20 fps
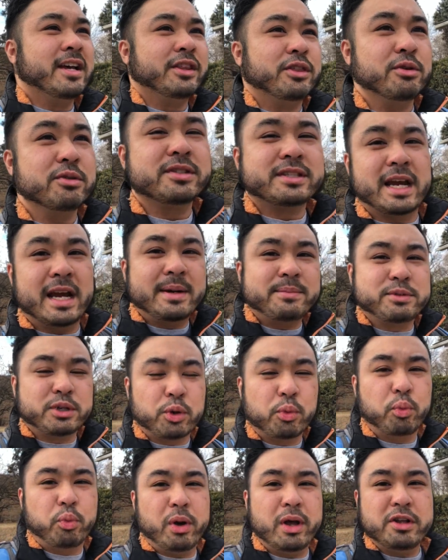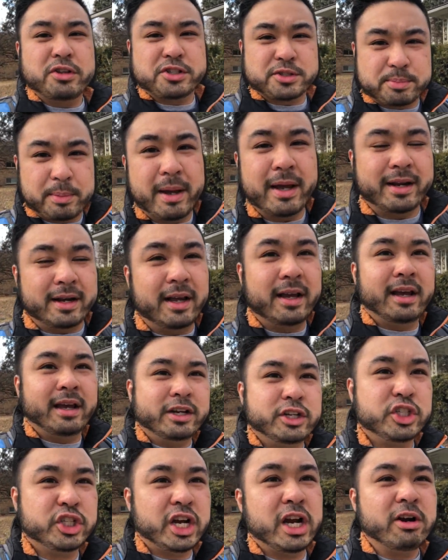those times are well spent
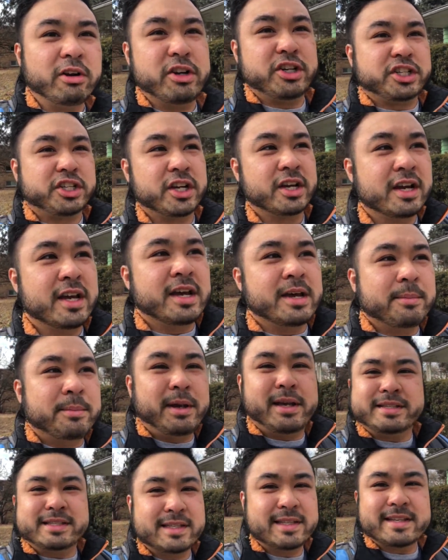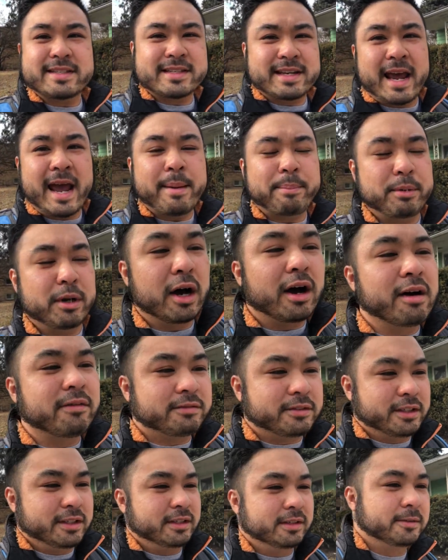and cherished because it doesn't happen
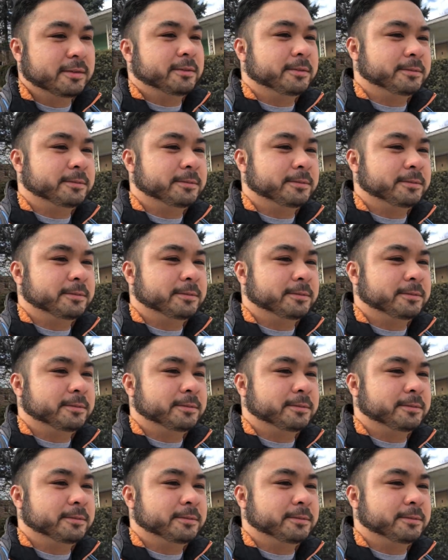often.